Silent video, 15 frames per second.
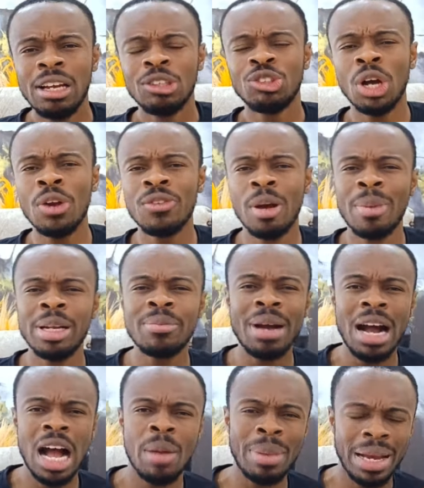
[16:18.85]
John Dramani
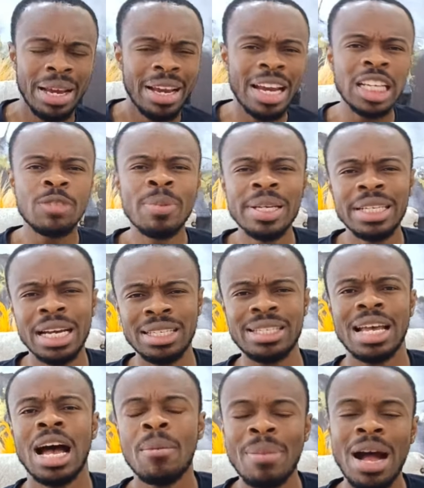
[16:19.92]
Mahama 8 million
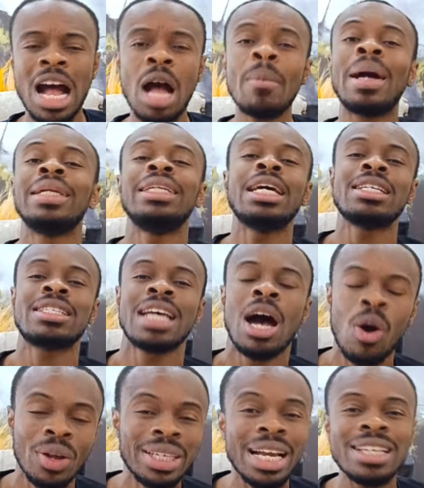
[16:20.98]
sir Mahama yes sir
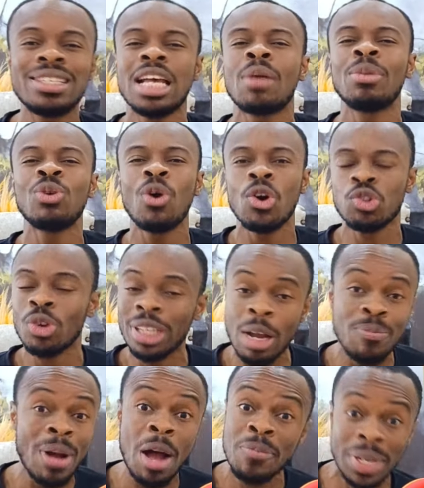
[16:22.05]
or yes sir because onye
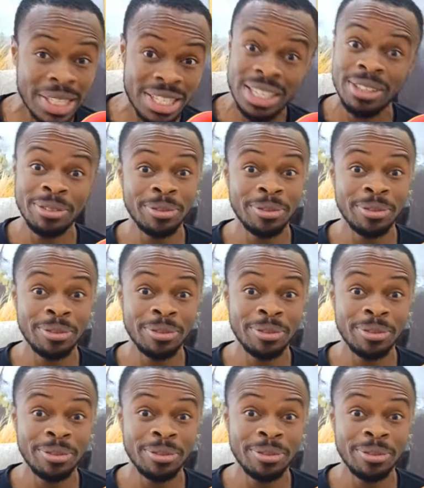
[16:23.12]
puppet.